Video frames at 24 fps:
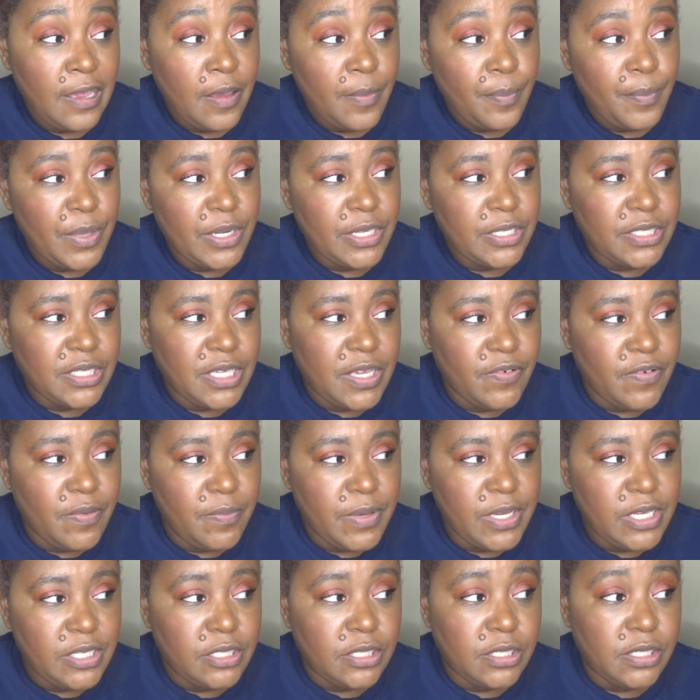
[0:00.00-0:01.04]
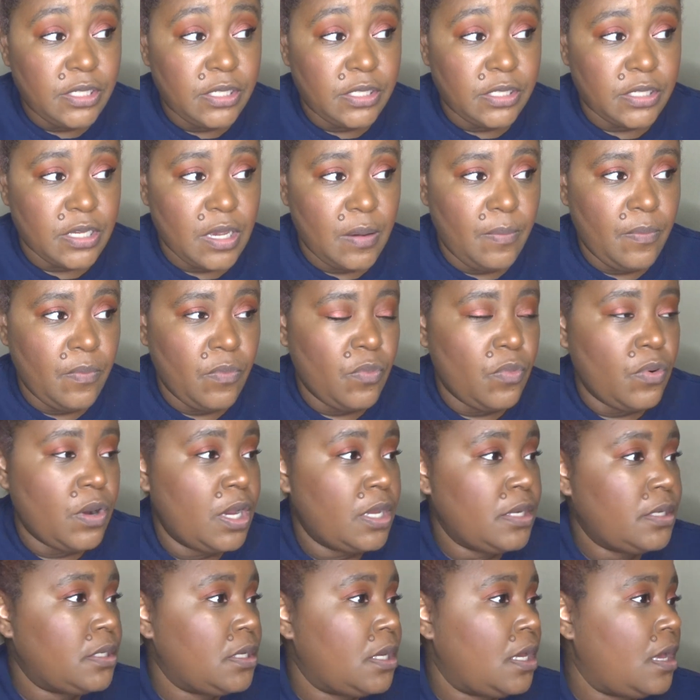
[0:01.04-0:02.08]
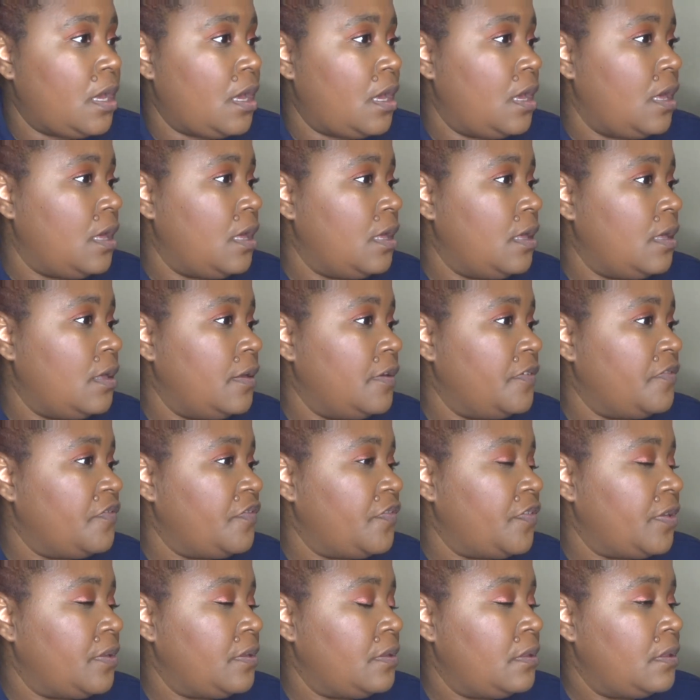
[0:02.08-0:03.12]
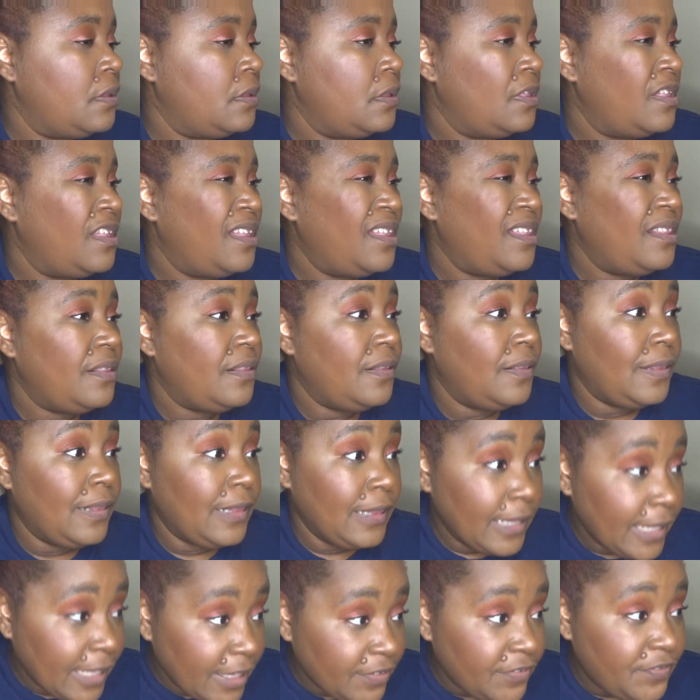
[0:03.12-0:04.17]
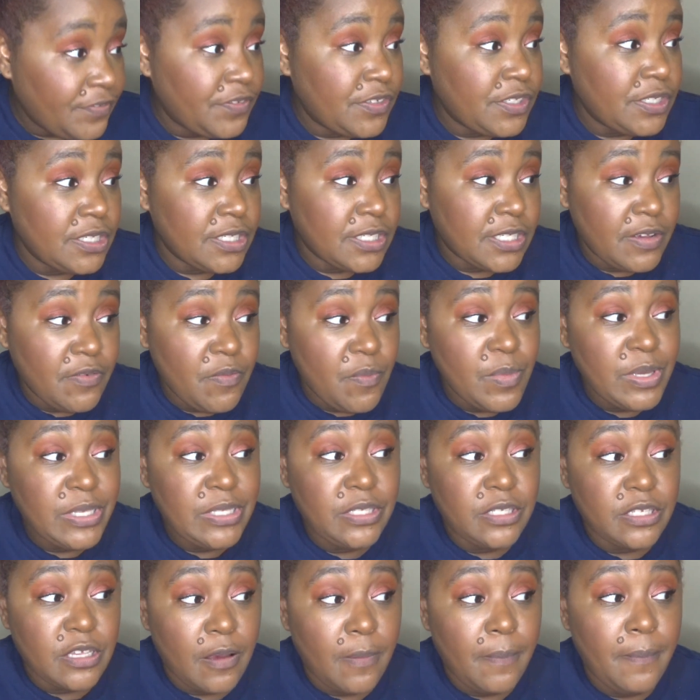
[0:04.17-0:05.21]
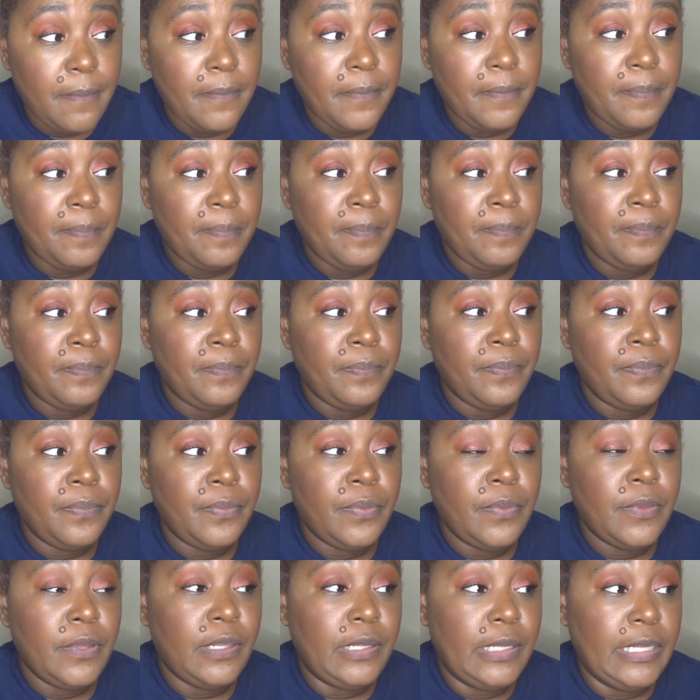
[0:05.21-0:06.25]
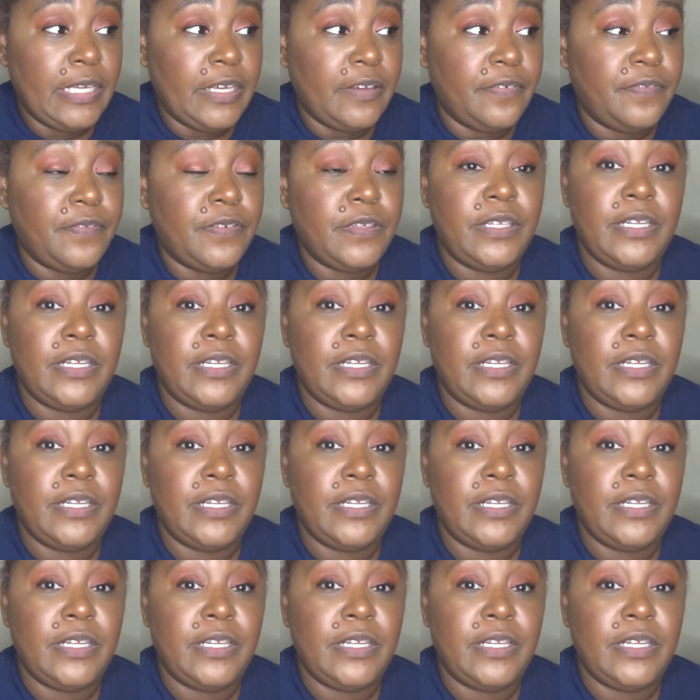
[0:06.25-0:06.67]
But it's giving me somewhat of lift. It's giving me some lift.